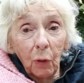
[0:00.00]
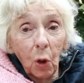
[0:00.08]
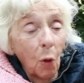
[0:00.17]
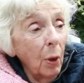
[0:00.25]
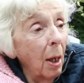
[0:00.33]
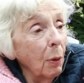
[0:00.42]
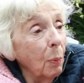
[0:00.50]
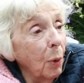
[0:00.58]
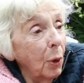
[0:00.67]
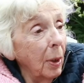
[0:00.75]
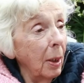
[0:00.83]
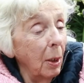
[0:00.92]
showed her how to
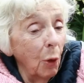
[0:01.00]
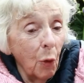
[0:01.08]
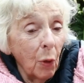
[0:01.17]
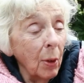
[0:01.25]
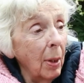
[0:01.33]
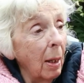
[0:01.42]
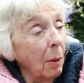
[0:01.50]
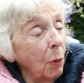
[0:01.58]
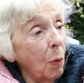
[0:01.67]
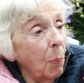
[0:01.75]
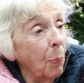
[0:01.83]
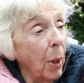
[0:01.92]
work the gears and how
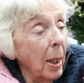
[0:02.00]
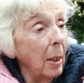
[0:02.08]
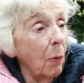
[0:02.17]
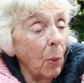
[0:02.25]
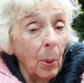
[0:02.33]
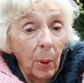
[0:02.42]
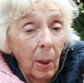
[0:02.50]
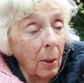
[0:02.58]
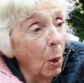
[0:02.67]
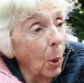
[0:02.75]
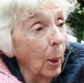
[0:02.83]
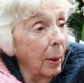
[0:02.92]
to brakes
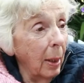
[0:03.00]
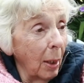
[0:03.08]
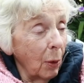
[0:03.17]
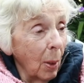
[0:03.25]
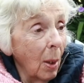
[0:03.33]
and all like that.